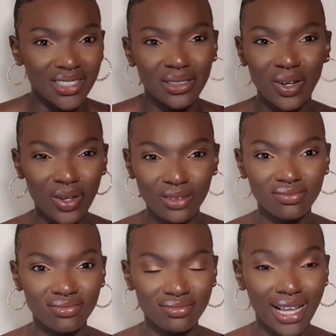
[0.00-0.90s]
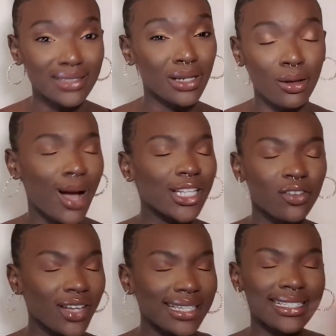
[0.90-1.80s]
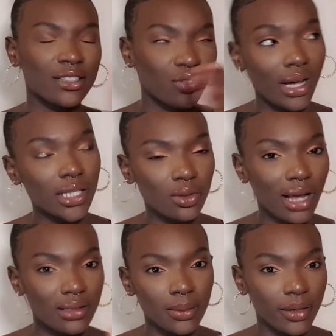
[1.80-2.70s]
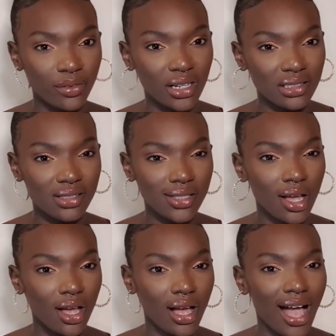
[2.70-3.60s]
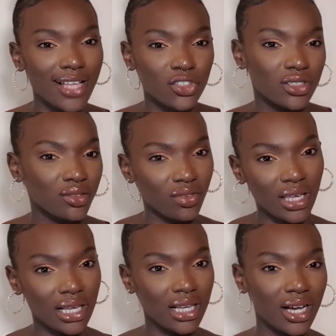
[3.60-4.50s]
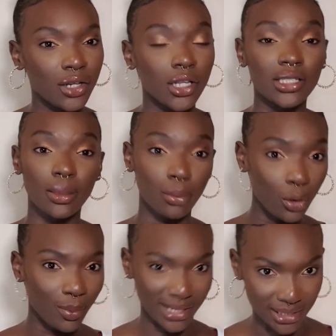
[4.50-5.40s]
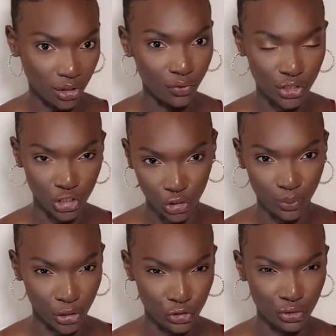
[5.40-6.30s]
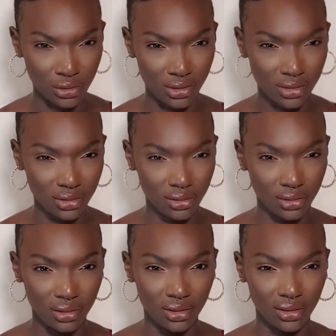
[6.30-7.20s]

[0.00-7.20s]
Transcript: I don't know. I don't think I need advice on how to make friends. I just think I need to put myself in situations.